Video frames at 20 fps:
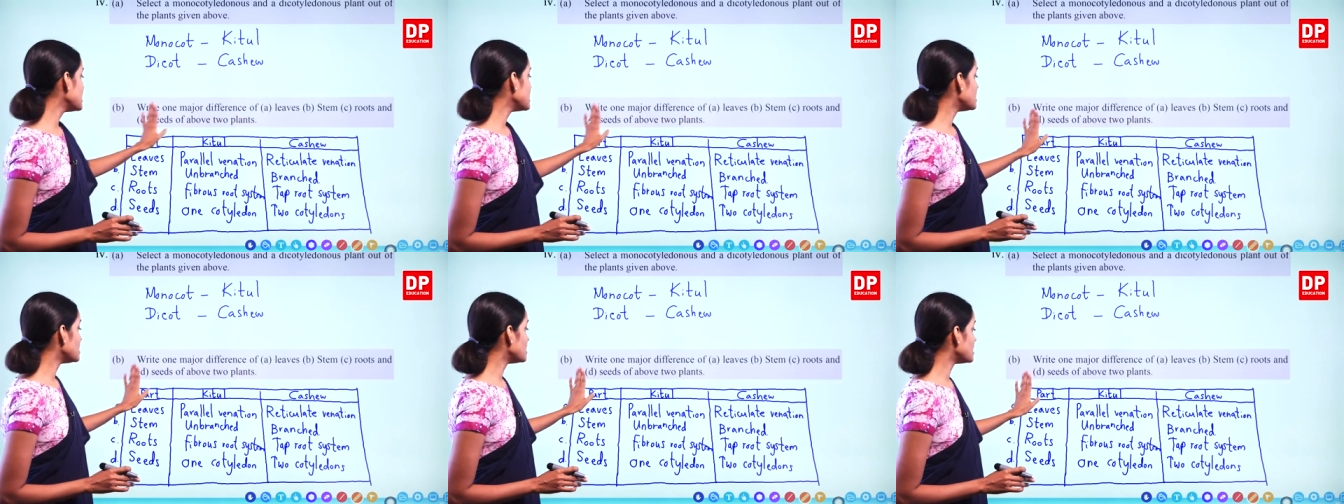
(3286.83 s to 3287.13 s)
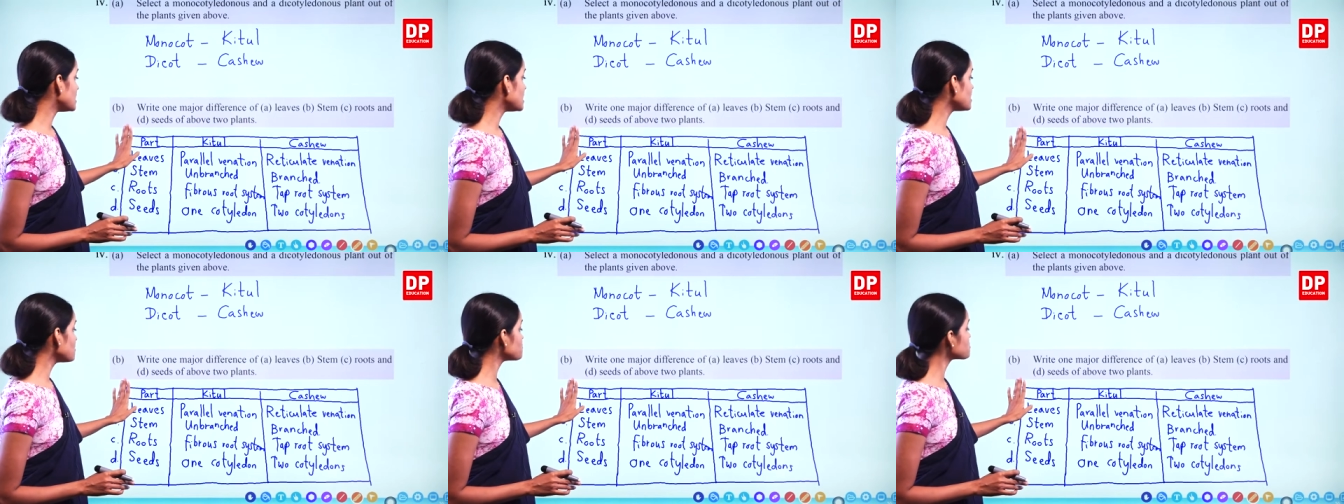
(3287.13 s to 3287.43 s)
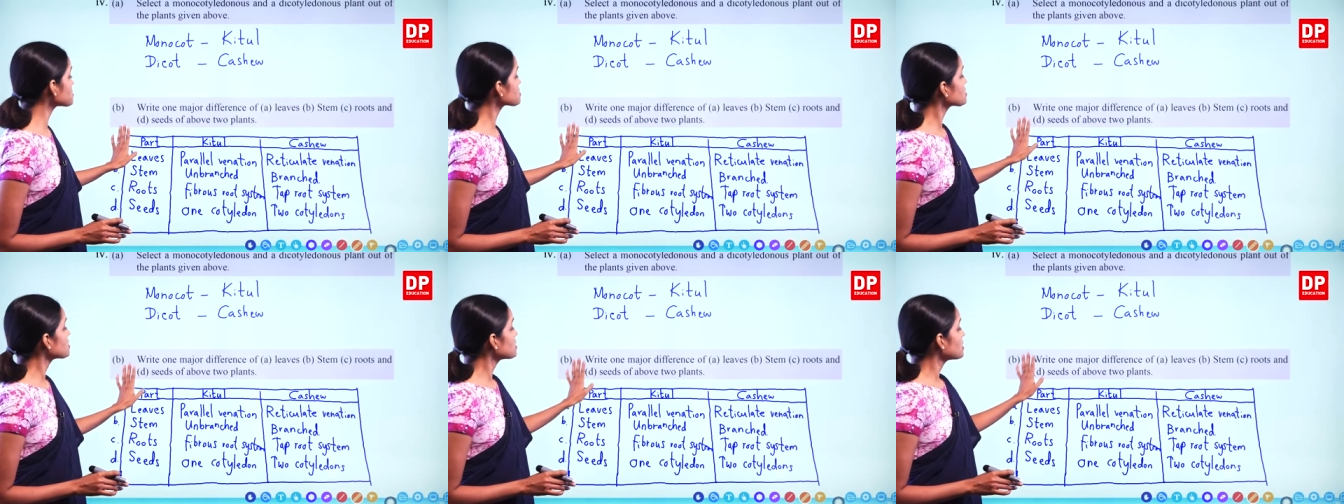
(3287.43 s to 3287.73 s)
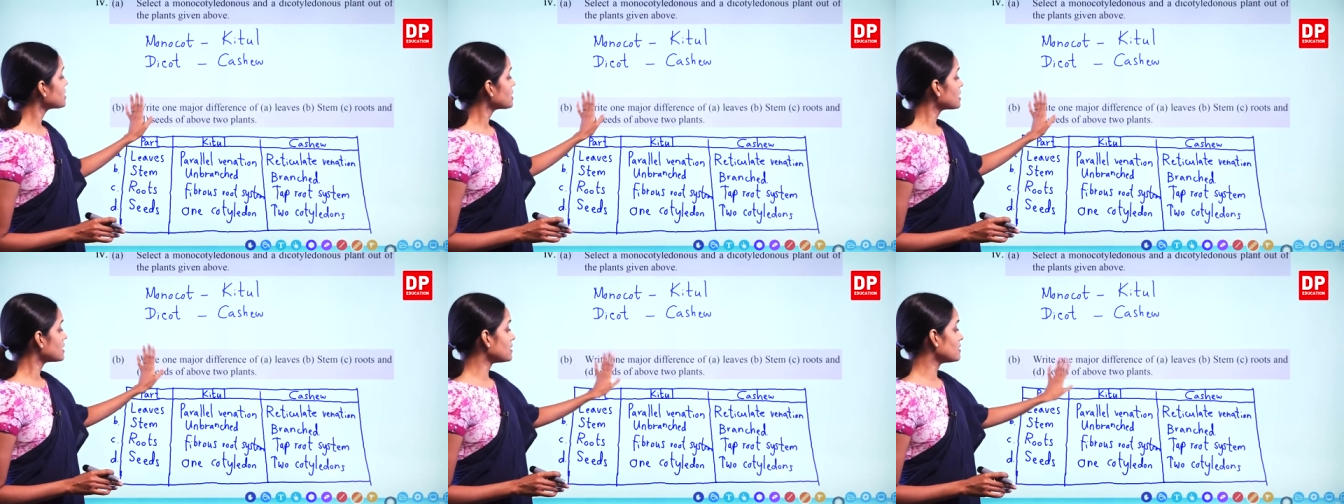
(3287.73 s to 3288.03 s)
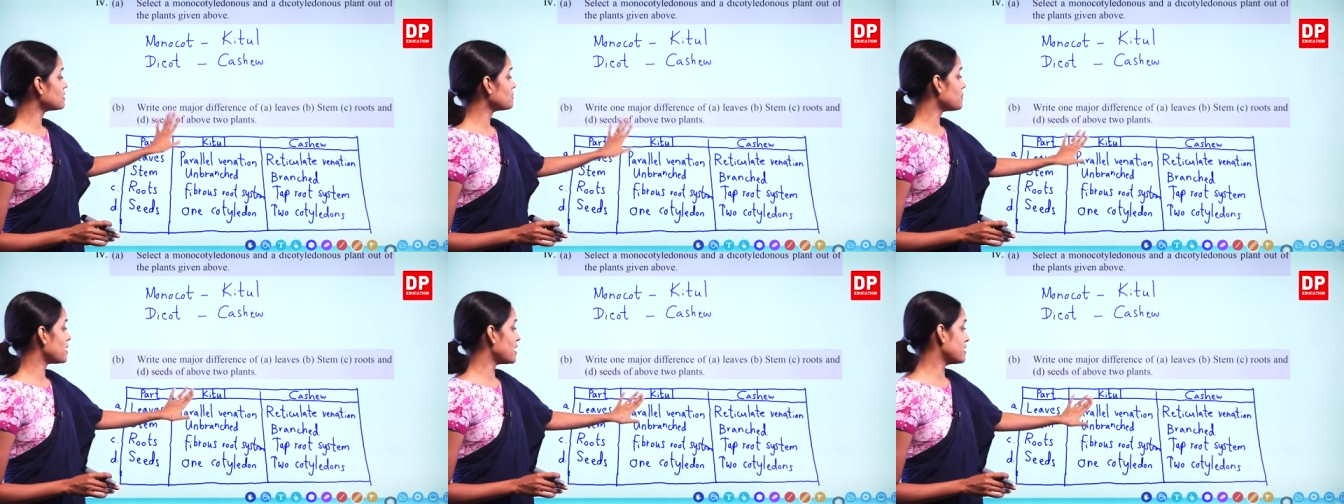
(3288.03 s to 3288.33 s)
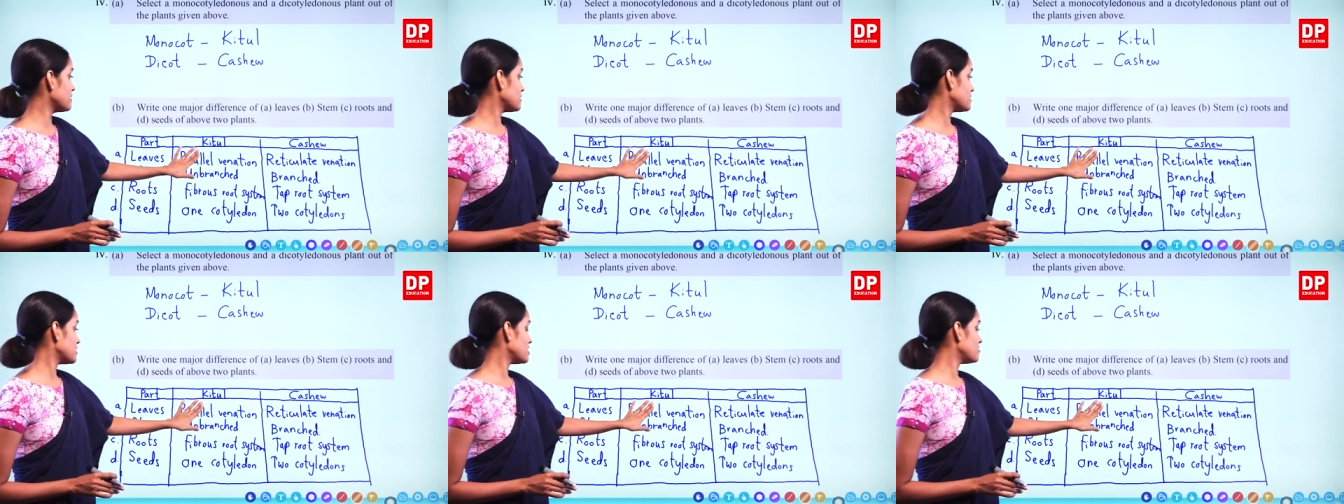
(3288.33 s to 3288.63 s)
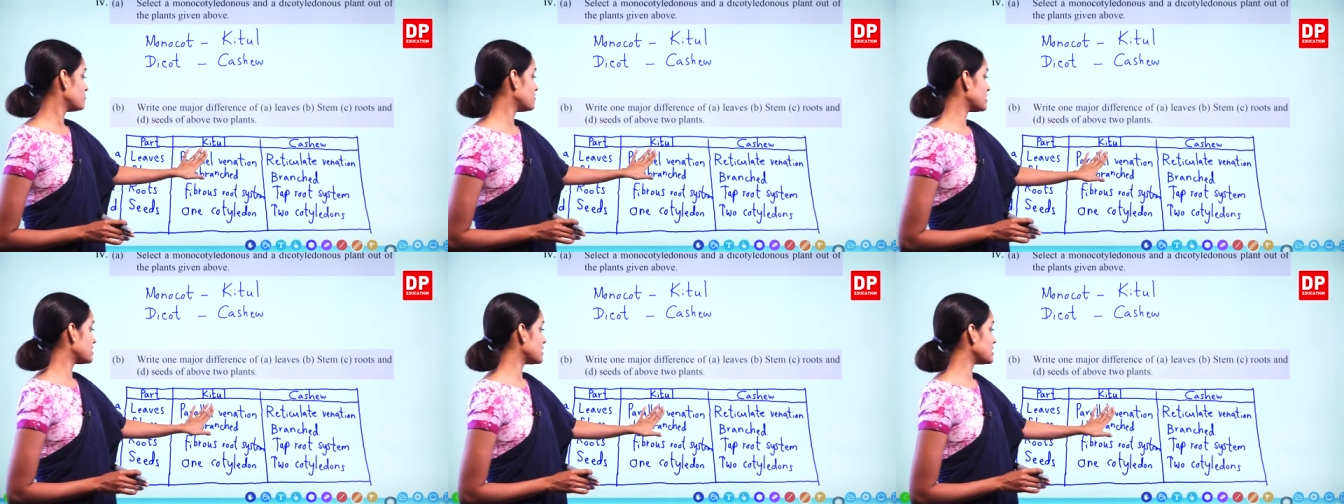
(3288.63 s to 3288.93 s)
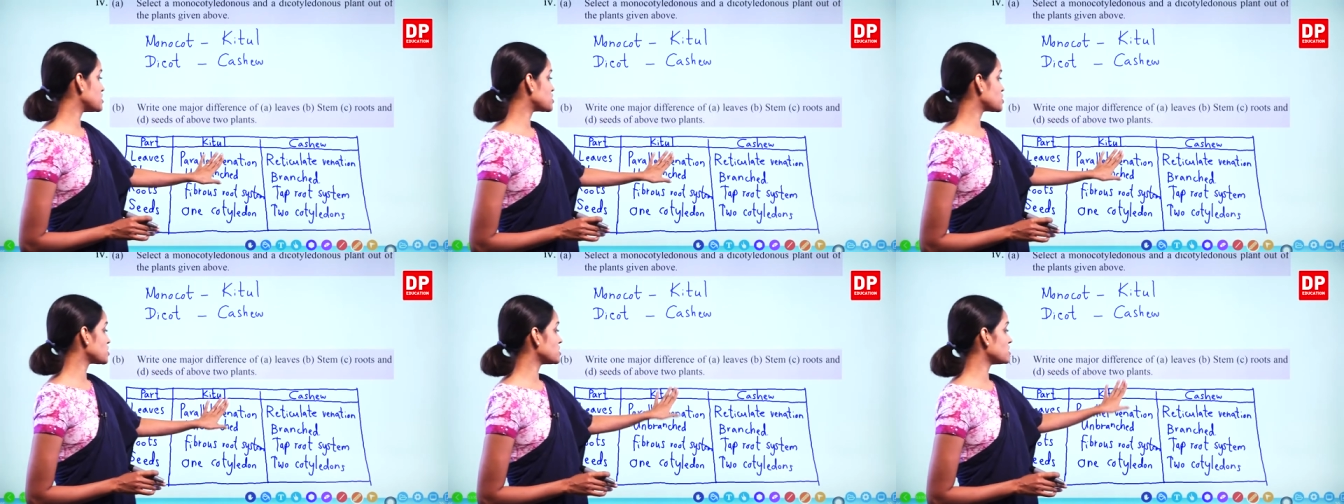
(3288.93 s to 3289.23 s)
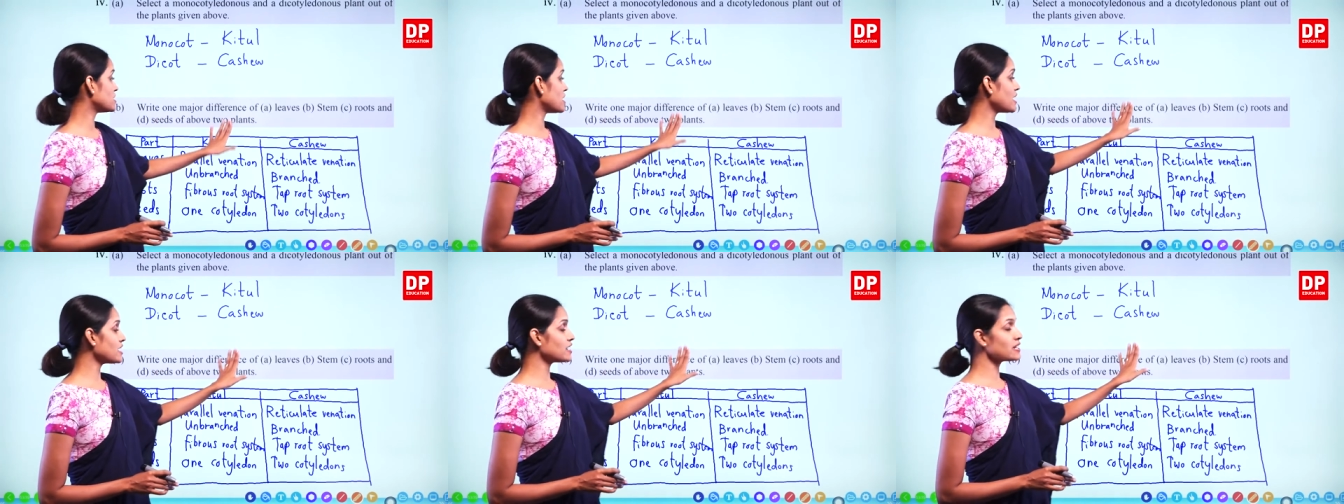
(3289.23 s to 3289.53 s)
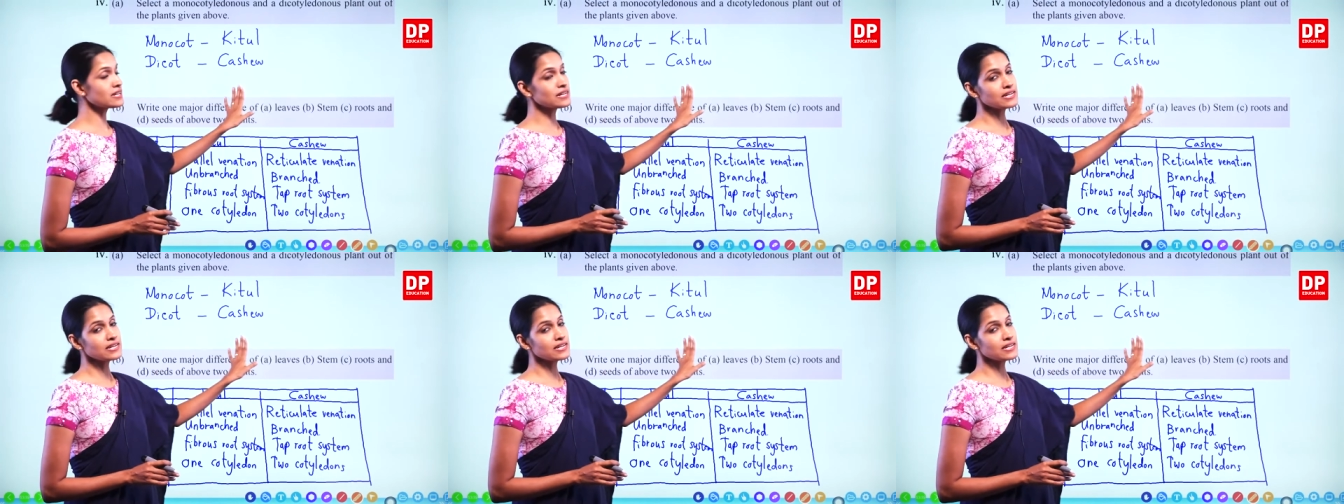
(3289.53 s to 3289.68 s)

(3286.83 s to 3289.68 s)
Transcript: leaves, here parallel venation and